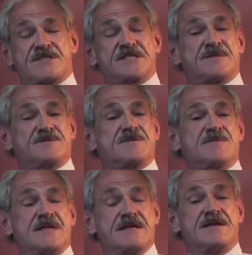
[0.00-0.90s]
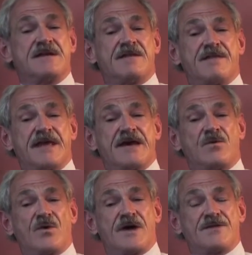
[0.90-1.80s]
it seems to me that
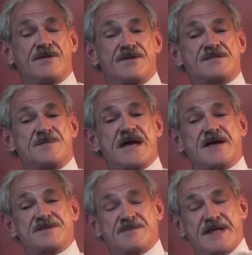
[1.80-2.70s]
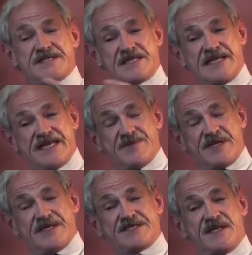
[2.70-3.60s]
whether the spouse makes a claim
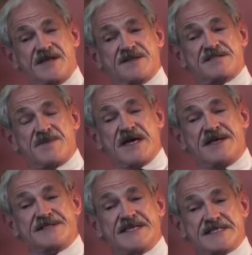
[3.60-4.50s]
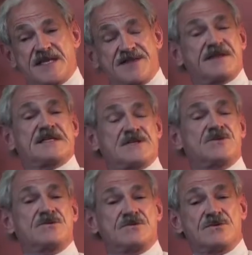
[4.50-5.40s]
against the other spouse has nothing to
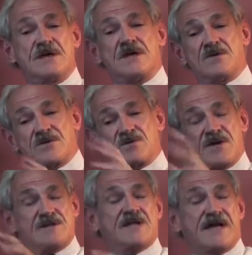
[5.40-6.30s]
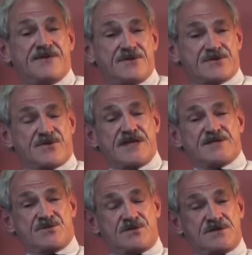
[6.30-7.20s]
do with whether or not those
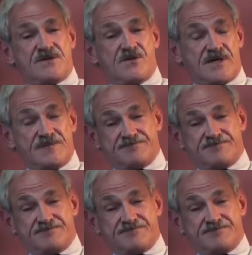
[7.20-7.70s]
rates will go up.